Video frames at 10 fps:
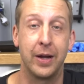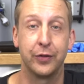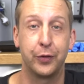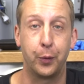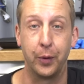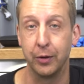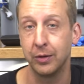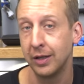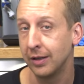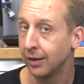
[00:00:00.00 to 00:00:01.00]
pad
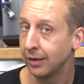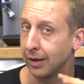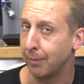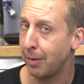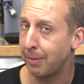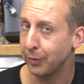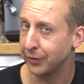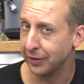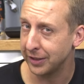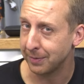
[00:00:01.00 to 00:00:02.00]
squeal. I probably
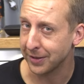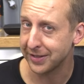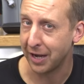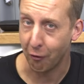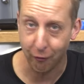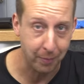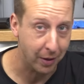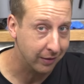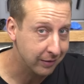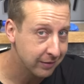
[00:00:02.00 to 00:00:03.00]
wouldn't do these myself,
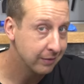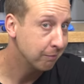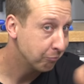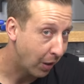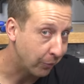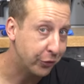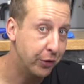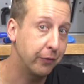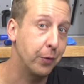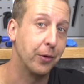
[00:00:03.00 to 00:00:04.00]
but up to
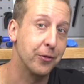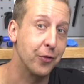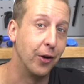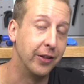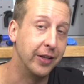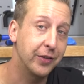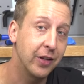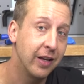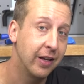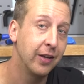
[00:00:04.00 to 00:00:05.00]
you if you wanna try
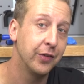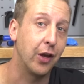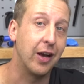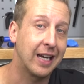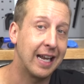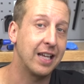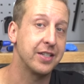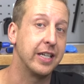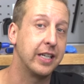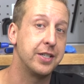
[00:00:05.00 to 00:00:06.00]
these. So a
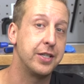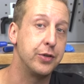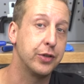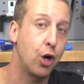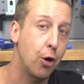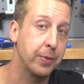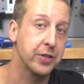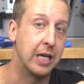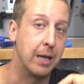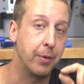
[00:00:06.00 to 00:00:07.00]
classic is to use copper
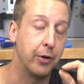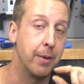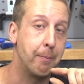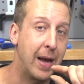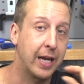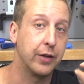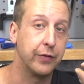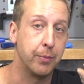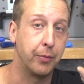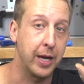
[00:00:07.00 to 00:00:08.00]
slip on the back
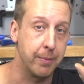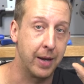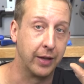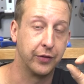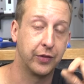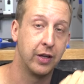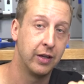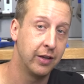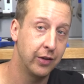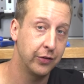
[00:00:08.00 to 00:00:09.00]
of your brake pads.
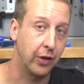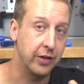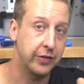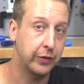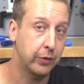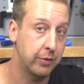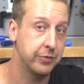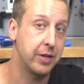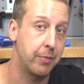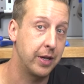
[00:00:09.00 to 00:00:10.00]
So this is
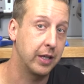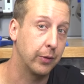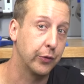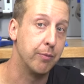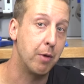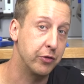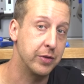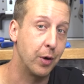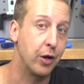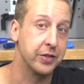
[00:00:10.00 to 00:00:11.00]
something that comes from
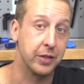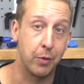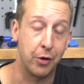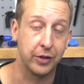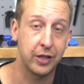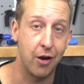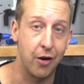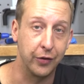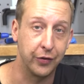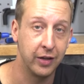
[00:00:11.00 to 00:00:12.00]
motorbikes and the world of
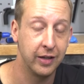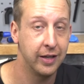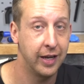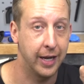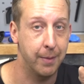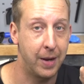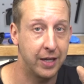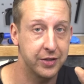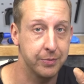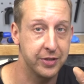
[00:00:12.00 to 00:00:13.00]
cars, and the
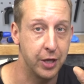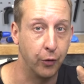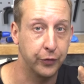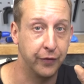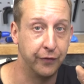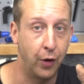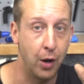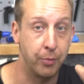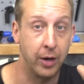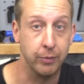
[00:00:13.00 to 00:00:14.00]
pads themselves can
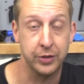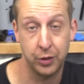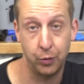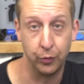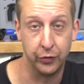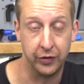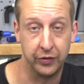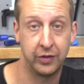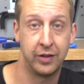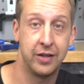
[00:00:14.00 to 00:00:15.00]
vibrate, which causes